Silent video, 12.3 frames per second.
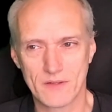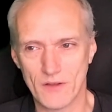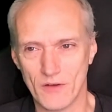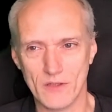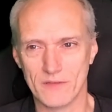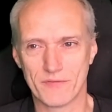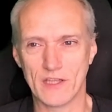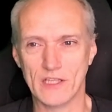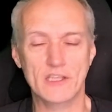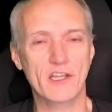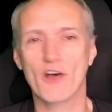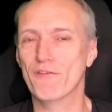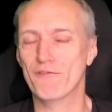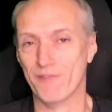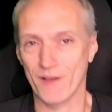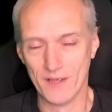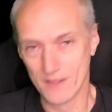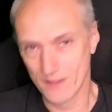love
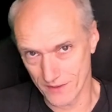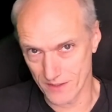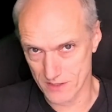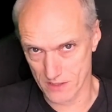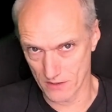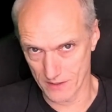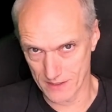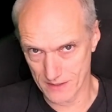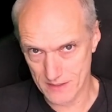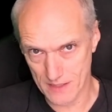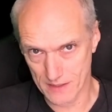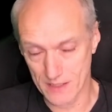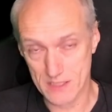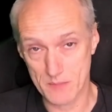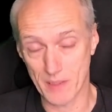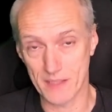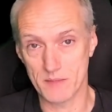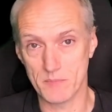that has gone into this
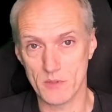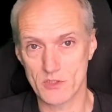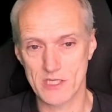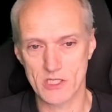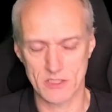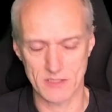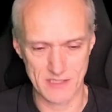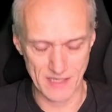by the musicians.